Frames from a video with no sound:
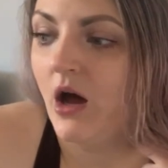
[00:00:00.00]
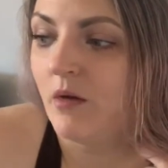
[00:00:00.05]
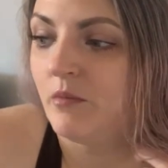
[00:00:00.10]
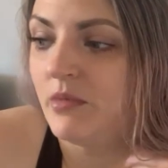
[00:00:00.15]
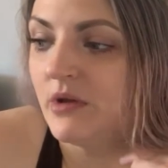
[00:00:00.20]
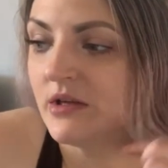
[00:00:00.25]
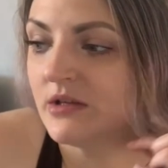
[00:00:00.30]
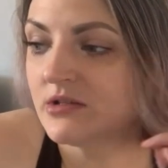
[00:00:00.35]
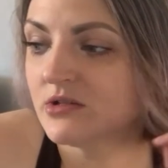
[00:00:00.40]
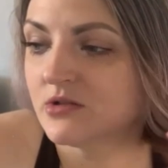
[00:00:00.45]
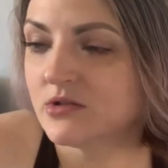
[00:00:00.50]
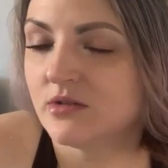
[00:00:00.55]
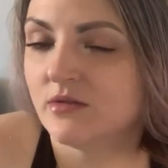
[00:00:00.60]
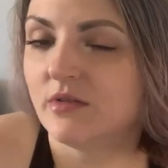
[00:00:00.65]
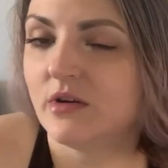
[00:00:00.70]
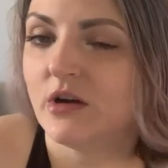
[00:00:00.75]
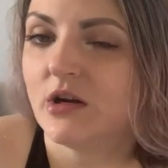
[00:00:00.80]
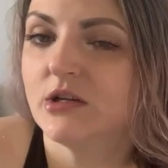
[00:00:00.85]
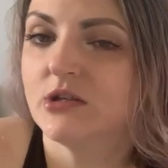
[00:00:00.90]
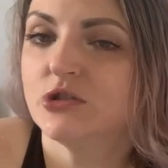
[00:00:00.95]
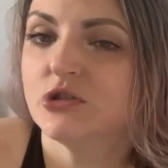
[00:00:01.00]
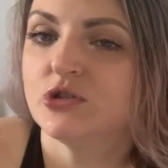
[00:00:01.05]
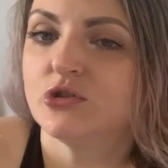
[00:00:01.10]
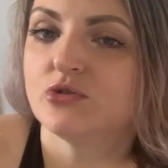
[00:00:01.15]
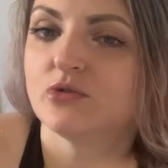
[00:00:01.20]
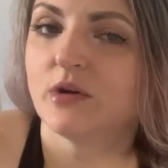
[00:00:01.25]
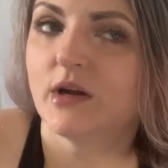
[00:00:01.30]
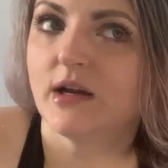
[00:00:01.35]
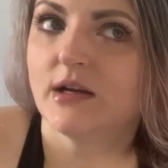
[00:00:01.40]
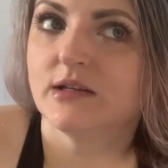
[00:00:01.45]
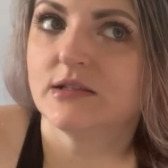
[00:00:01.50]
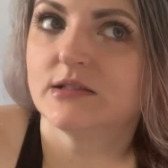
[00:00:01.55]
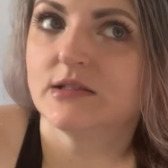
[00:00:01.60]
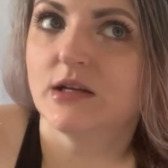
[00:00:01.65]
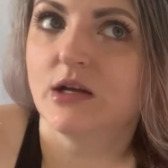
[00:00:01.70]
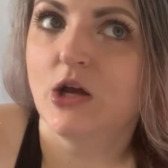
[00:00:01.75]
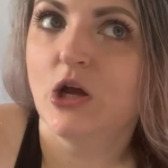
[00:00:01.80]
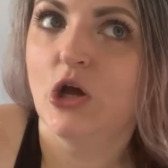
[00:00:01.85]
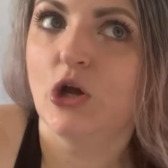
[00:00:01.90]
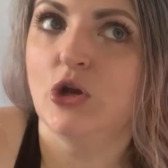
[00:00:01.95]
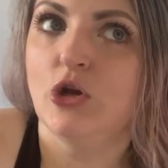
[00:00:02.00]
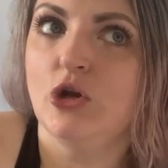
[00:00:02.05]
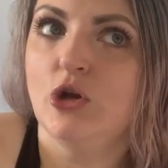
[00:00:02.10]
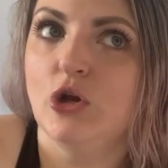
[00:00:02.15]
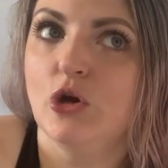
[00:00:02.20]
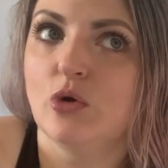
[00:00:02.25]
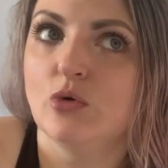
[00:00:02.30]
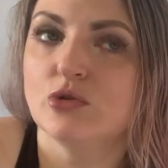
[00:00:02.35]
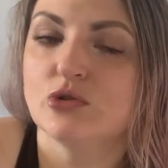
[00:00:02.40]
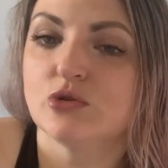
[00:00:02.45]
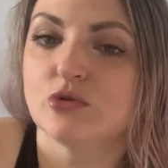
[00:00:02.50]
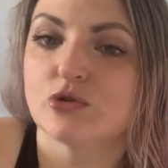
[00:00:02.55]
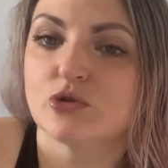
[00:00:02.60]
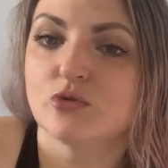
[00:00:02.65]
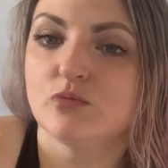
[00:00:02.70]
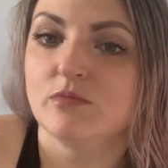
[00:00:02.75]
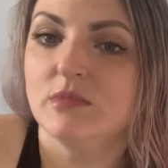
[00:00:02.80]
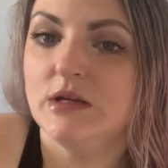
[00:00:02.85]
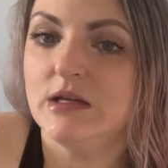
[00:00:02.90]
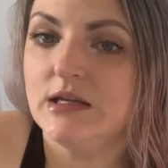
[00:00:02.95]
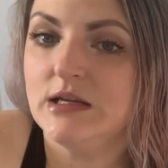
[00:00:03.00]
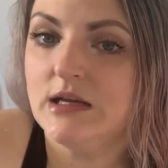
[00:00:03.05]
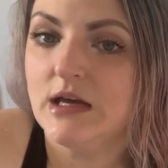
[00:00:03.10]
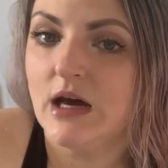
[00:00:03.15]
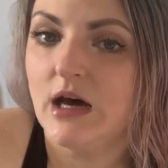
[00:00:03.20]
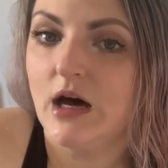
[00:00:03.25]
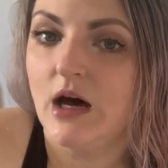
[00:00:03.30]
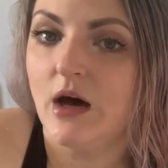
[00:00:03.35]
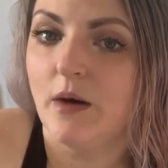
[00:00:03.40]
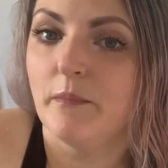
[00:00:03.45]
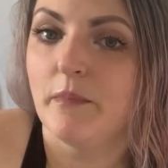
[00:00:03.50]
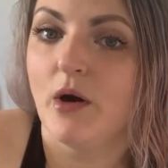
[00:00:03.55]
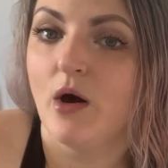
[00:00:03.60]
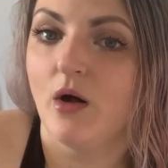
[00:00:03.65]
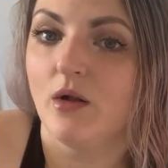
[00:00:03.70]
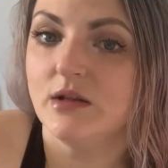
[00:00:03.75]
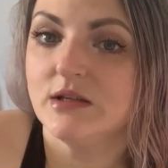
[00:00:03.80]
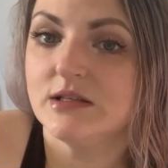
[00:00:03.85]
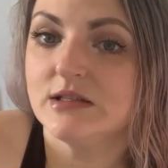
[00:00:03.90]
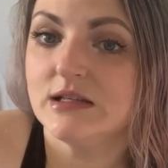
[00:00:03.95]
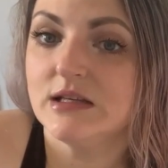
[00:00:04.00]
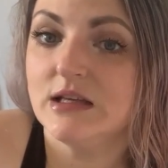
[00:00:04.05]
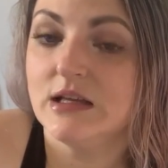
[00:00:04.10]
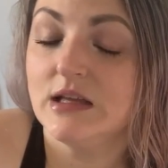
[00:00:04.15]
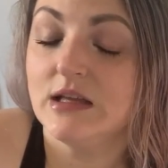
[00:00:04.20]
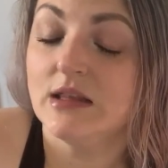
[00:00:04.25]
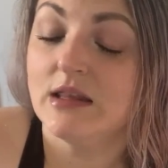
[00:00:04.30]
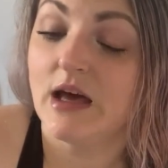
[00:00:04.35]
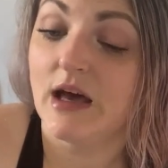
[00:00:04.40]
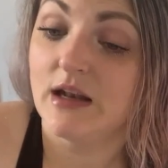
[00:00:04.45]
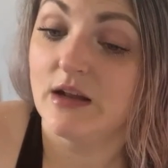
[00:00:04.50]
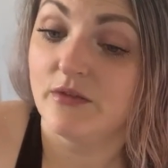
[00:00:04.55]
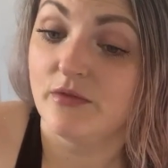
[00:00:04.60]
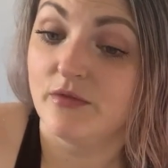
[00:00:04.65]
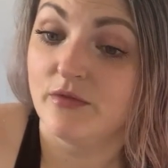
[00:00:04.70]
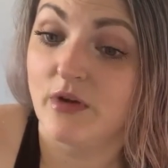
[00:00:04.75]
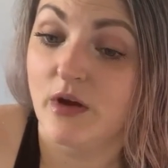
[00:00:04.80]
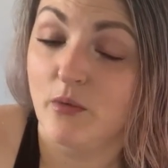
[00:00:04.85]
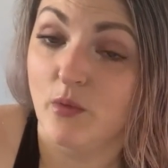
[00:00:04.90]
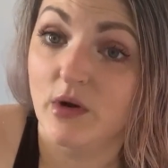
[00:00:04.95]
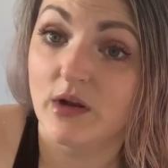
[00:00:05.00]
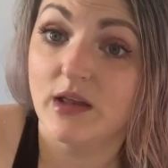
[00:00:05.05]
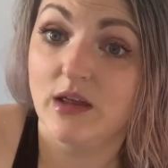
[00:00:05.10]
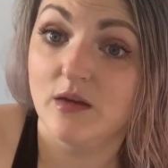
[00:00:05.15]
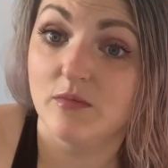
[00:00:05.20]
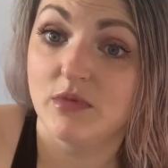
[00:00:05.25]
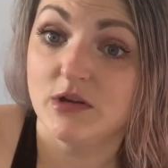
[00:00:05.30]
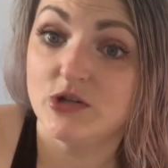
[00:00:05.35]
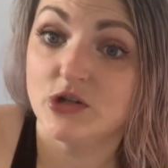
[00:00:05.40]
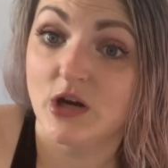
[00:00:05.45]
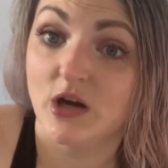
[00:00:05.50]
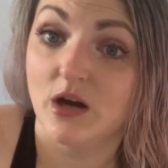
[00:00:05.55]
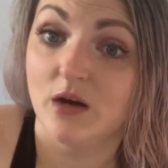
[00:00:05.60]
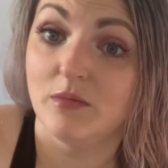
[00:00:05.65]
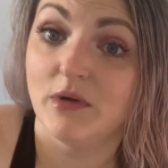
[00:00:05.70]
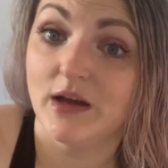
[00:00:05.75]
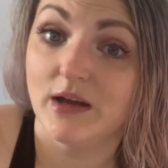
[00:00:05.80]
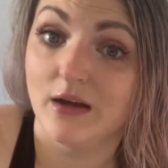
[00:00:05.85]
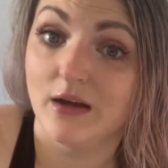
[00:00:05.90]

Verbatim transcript: because there's a very strict no social media policy that if I want to keep my job, I